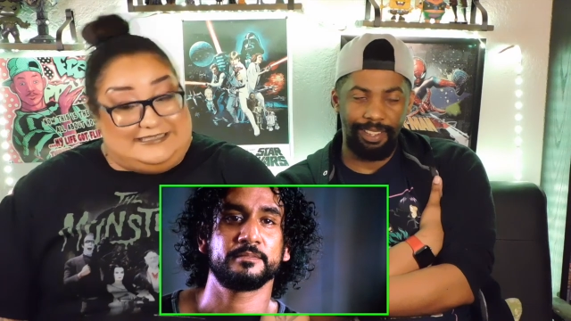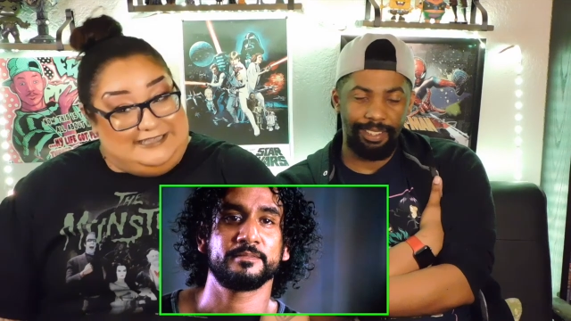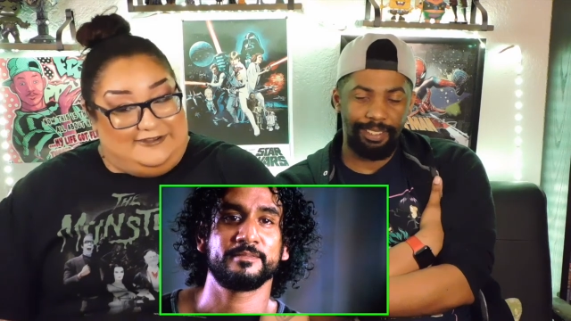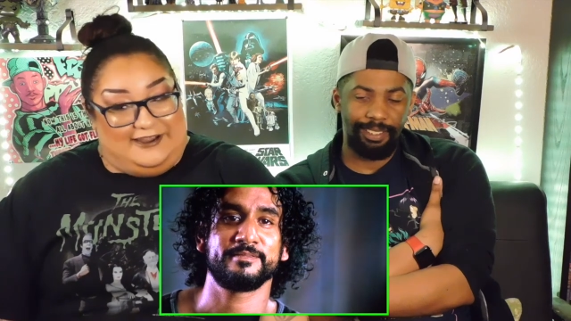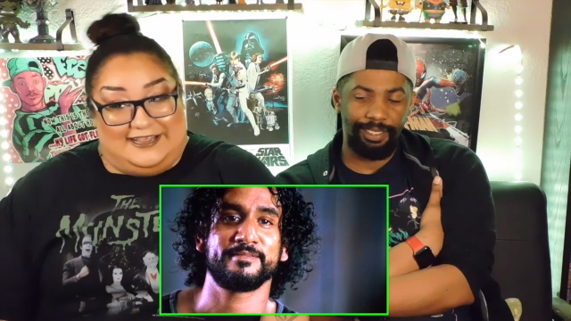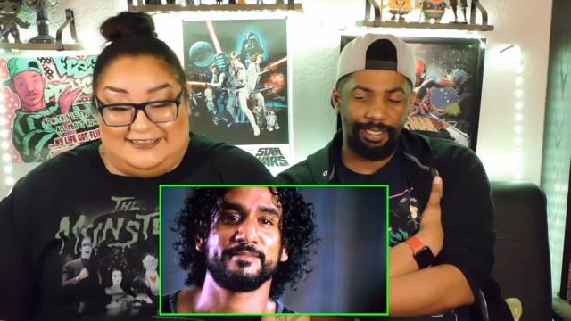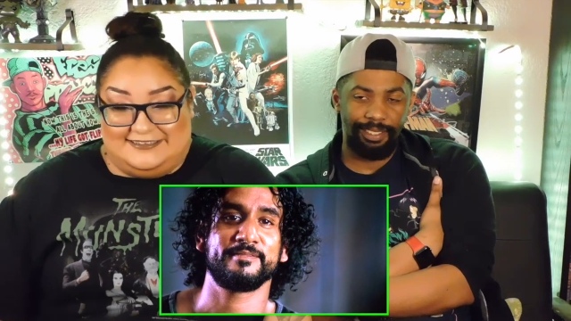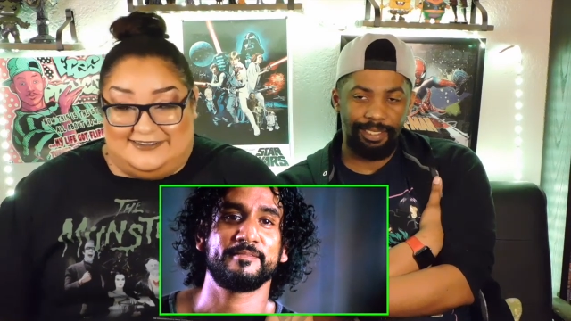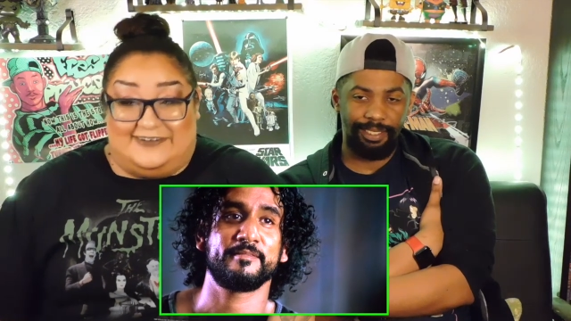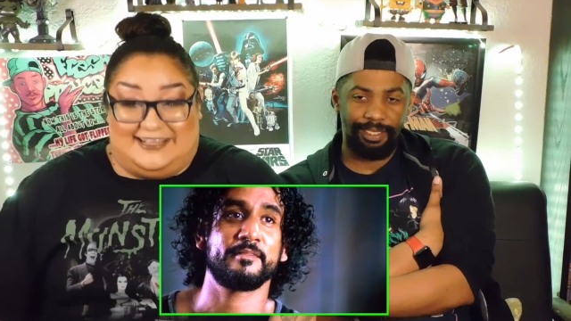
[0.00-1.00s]
Speaker 1: a secret.
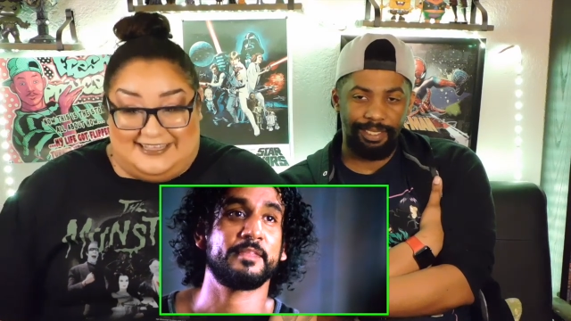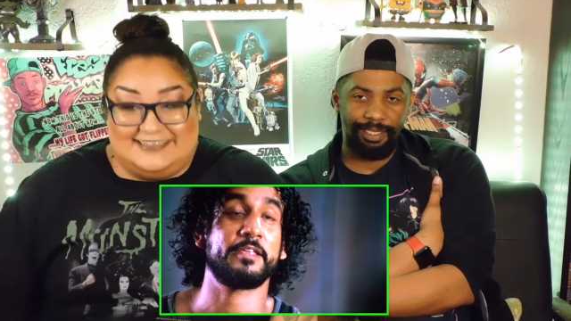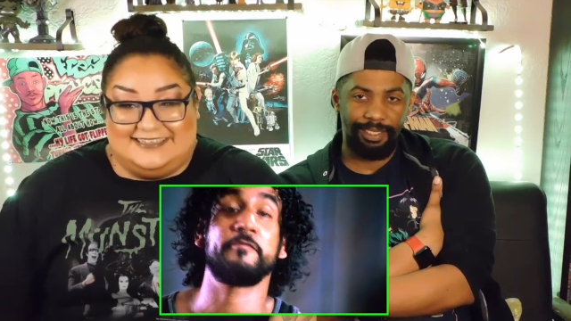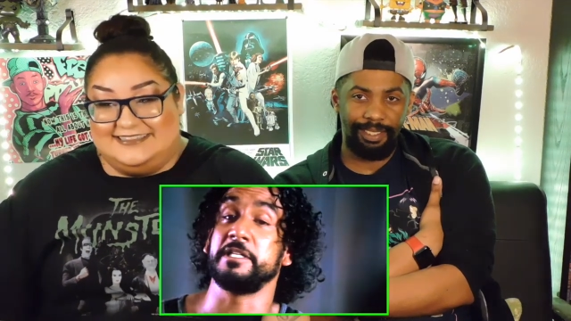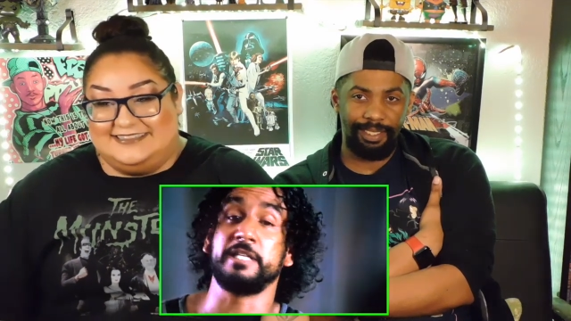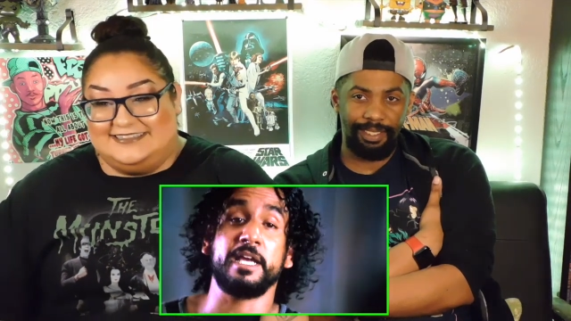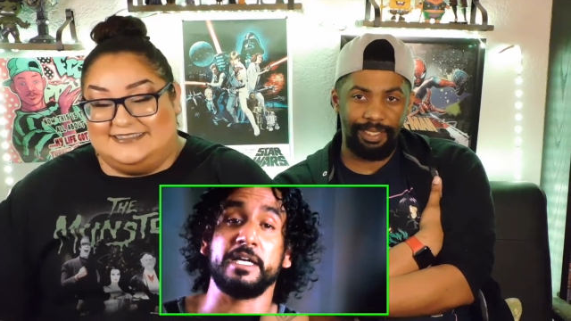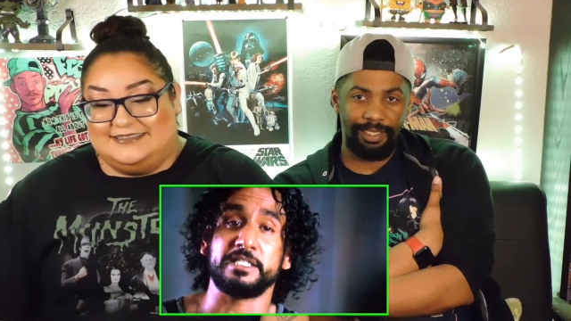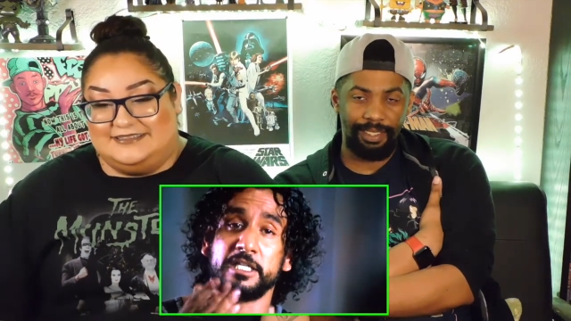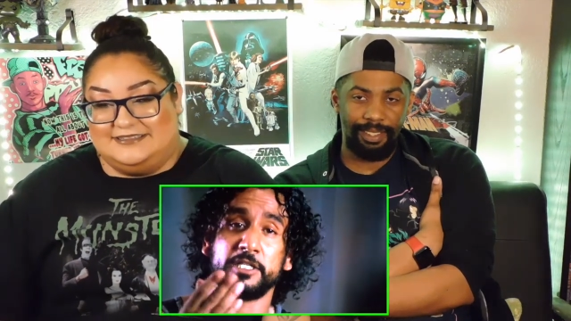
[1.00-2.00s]
Okay. But the day
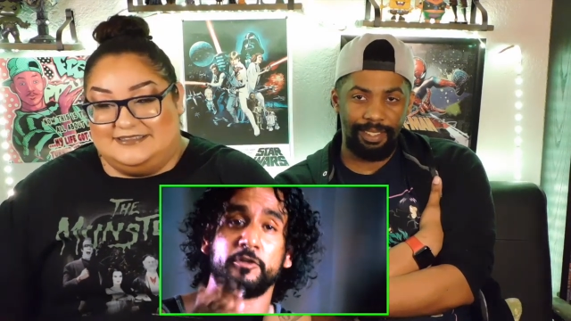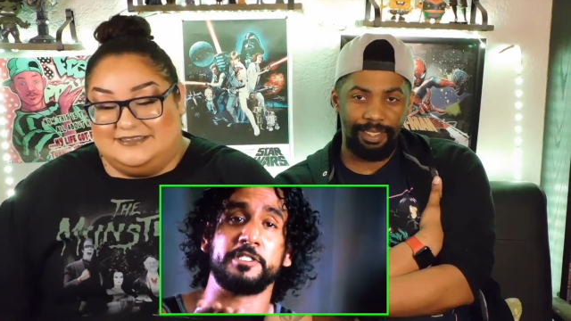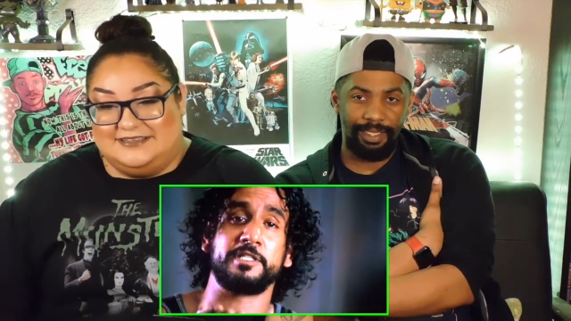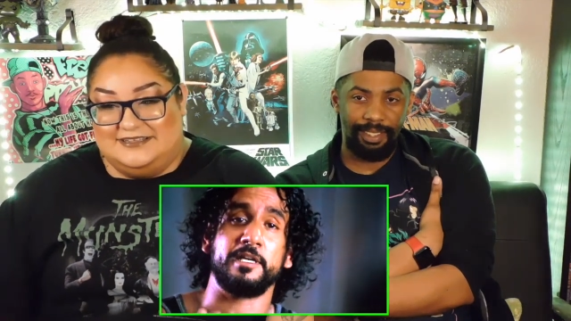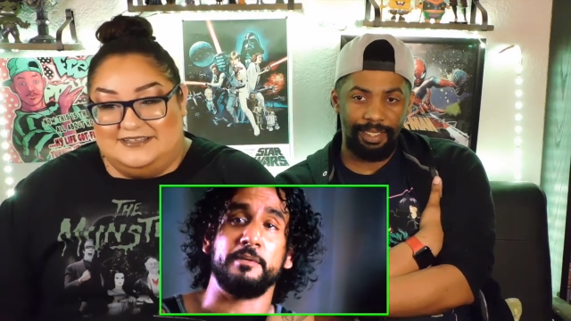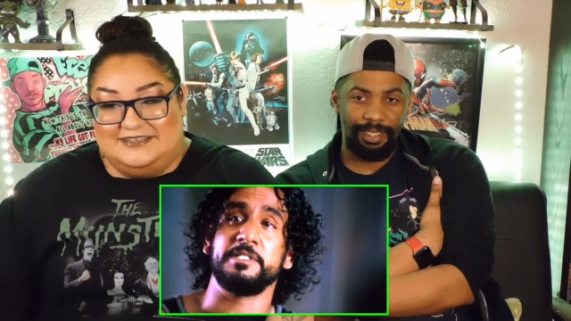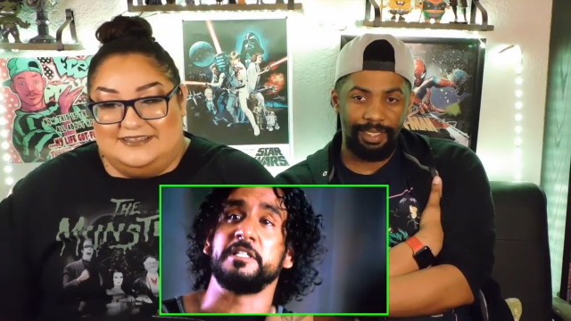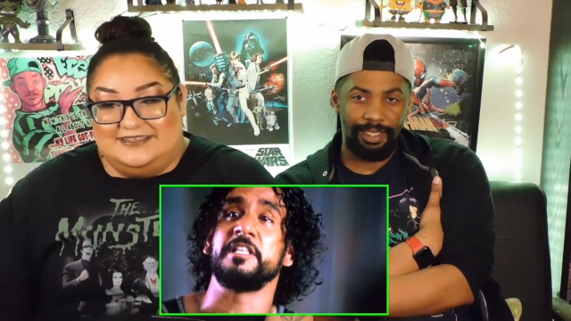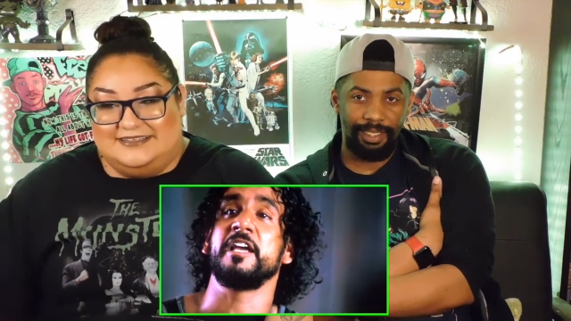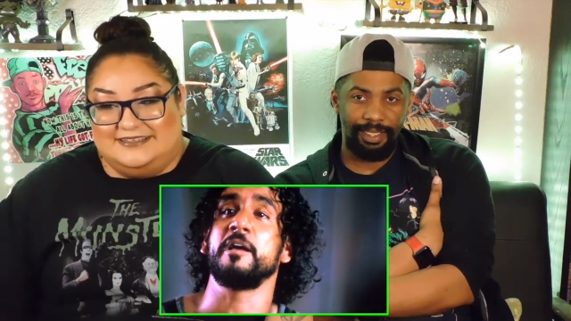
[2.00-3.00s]
I start trusting him is
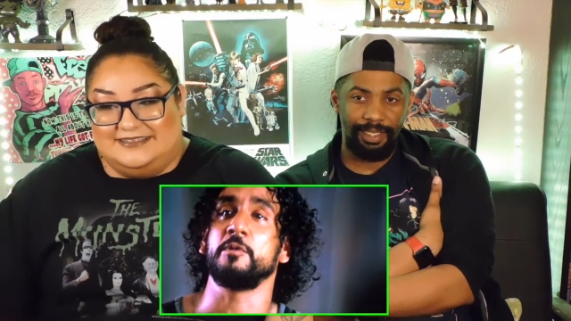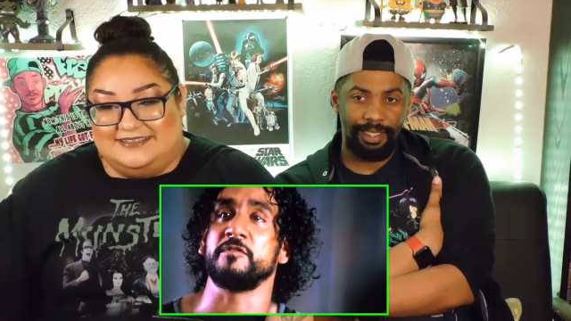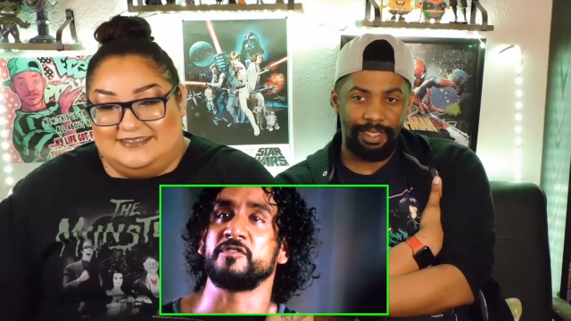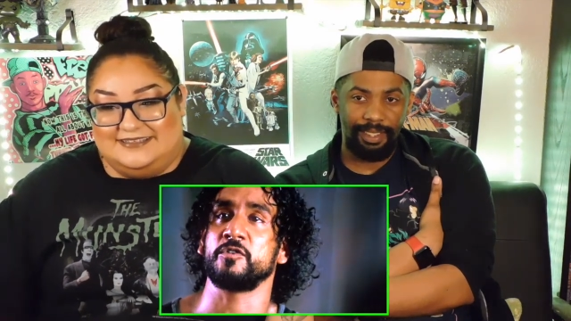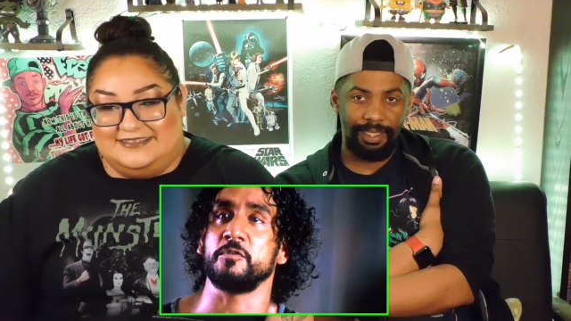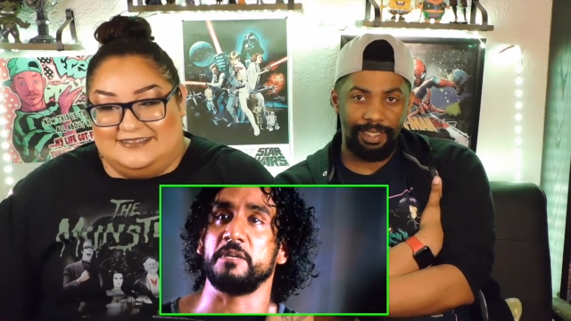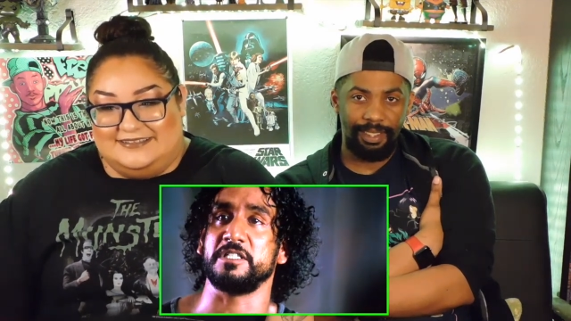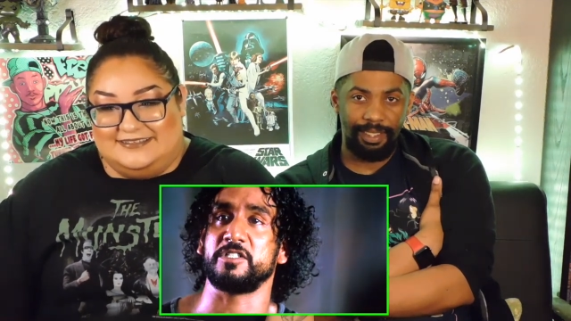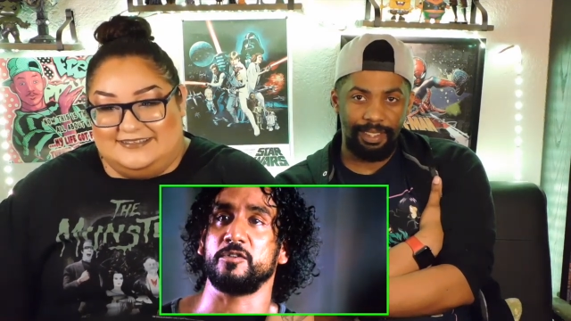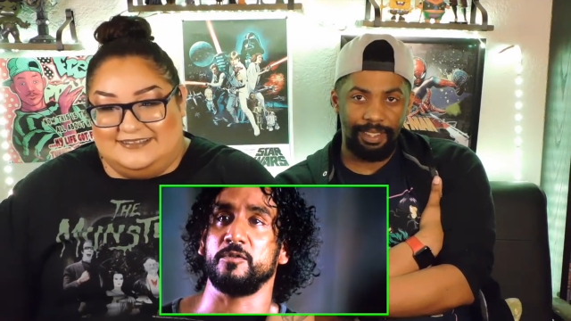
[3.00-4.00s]
the day I would have sold
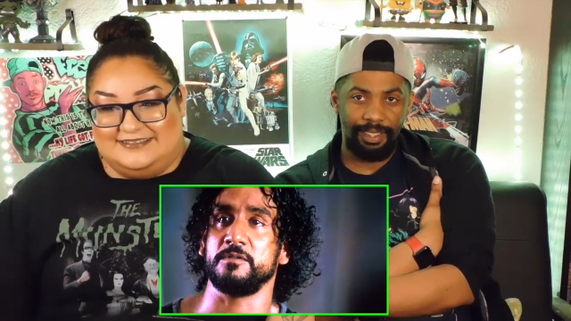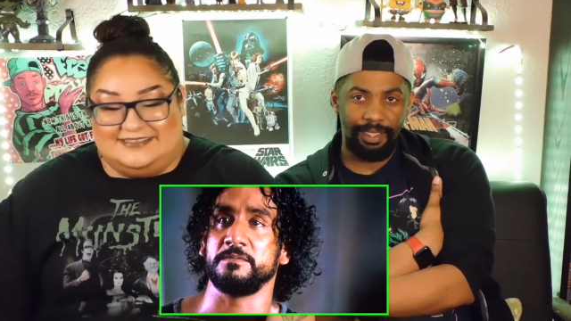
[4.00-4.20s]
my soul.